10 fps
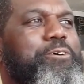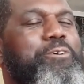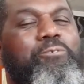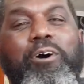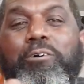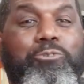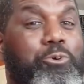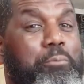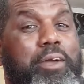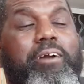welcome
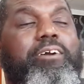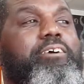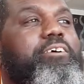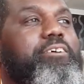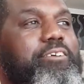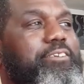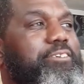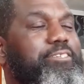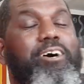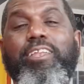to America.
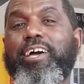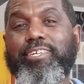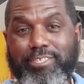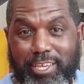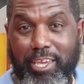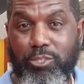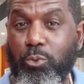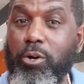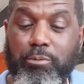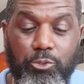Is all I can say is
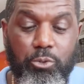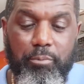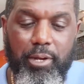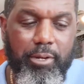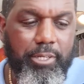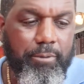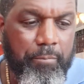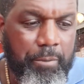welcome to America.